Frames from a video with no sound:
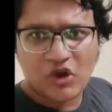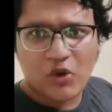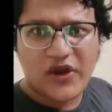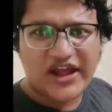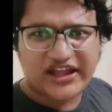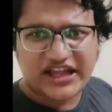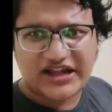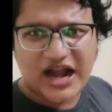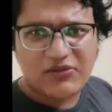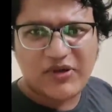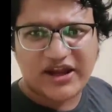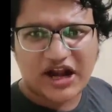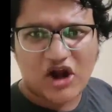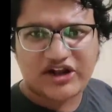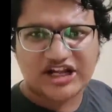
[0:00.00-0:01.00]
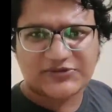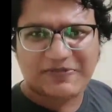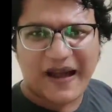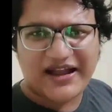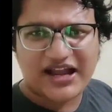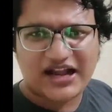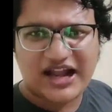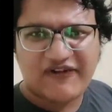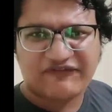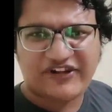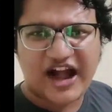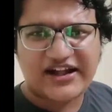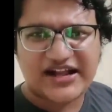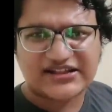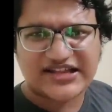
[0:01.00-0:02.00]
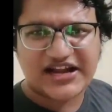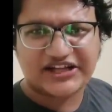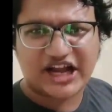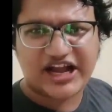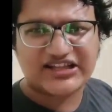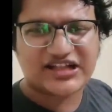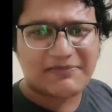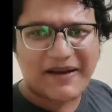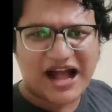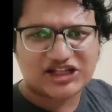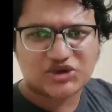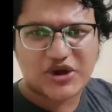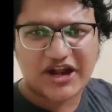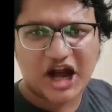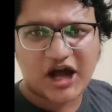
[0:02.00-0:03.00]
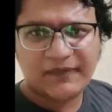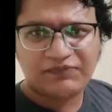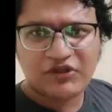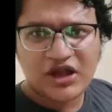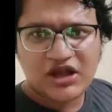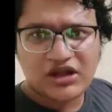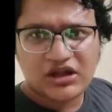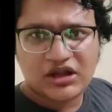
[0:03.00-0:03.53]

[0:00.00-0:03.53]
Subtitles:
Week in and week out he's banging left, right and centre. He's a match winner.